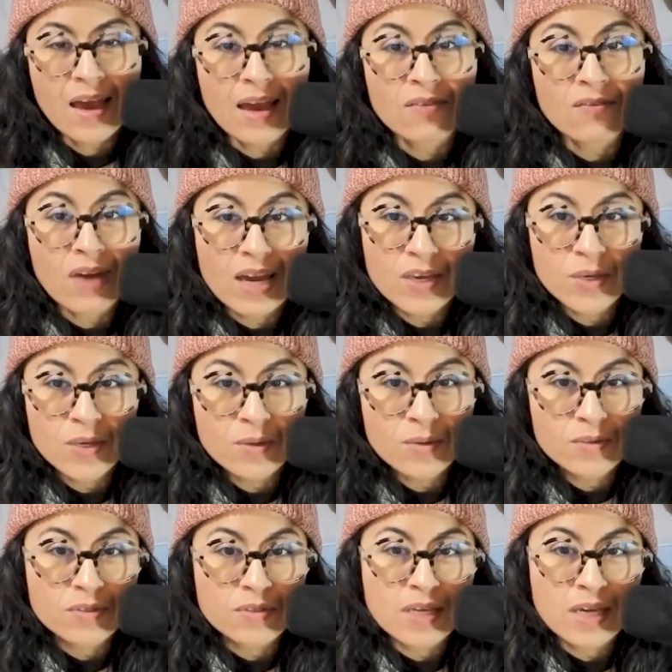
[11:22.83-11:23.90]
I invite you
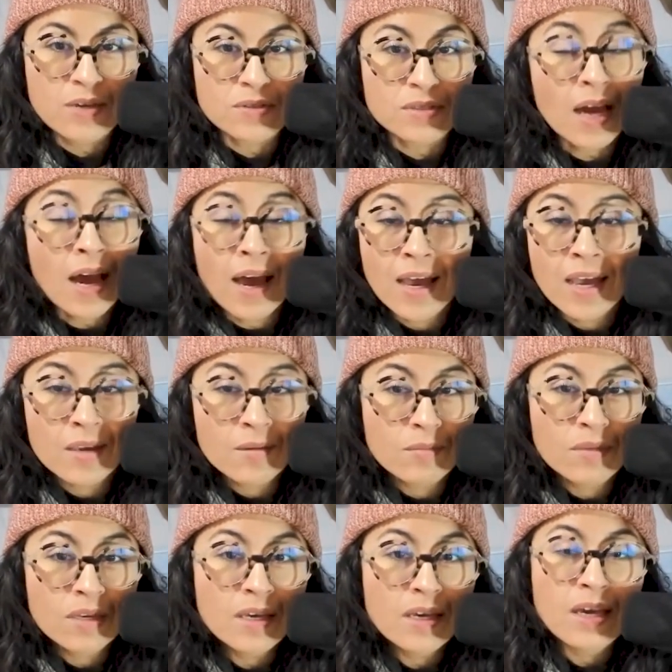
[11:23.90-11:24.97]
to take your
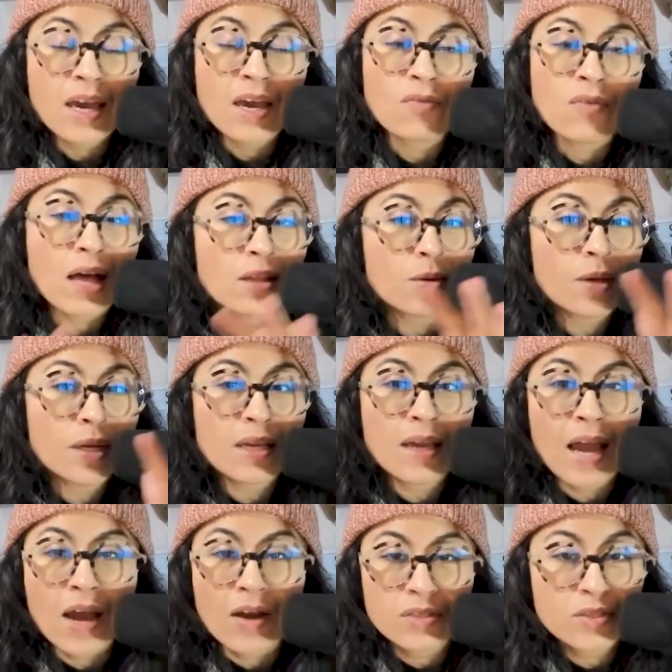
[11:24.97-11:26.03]
time evaluating
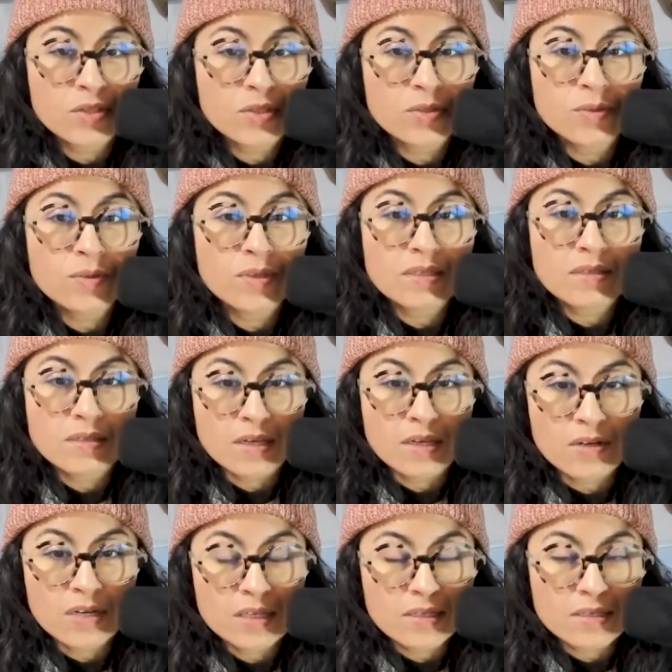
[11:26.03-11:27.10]
how did you do this year
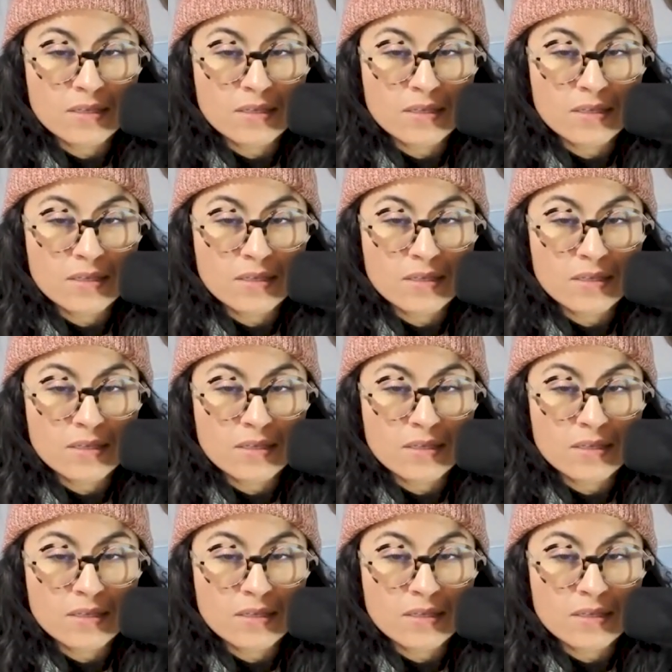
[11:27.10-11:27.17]
in these